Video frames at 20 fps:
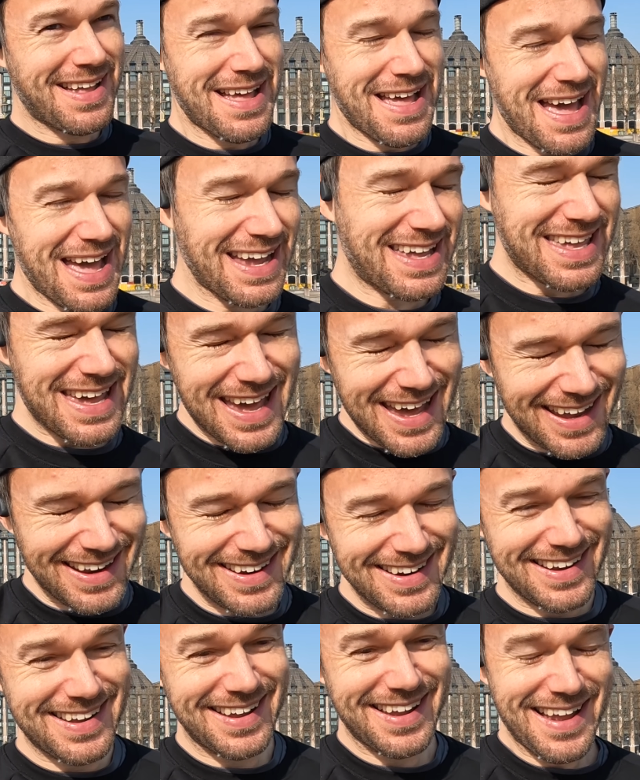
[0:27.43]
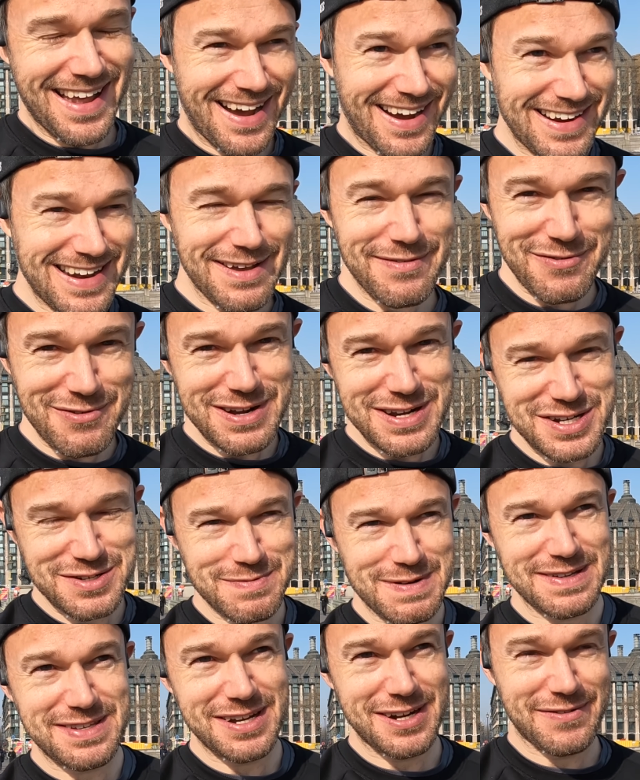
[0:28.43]
Again, I never injure
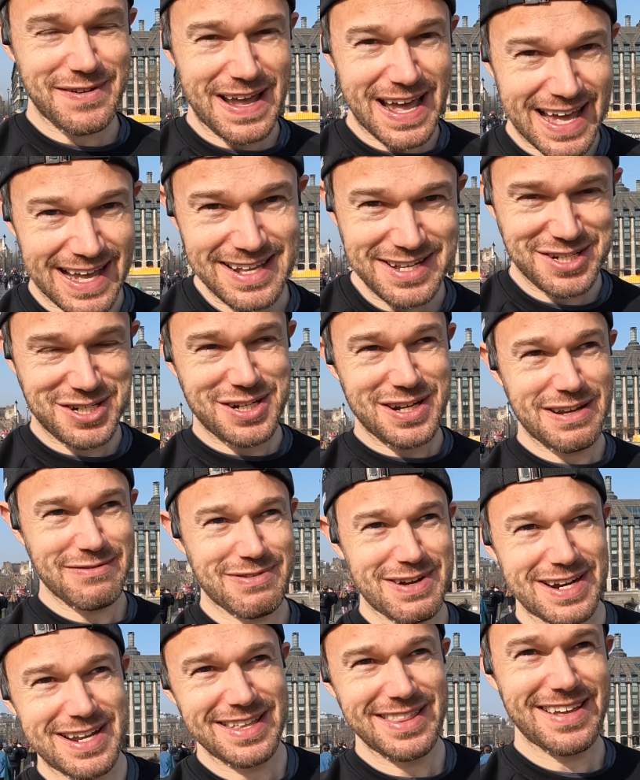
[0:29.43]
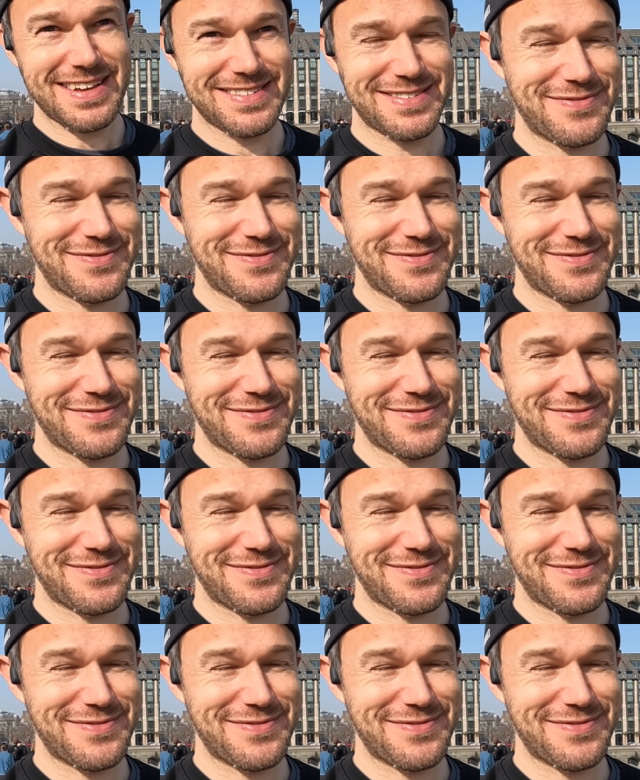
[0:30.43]
myself actually running, that's the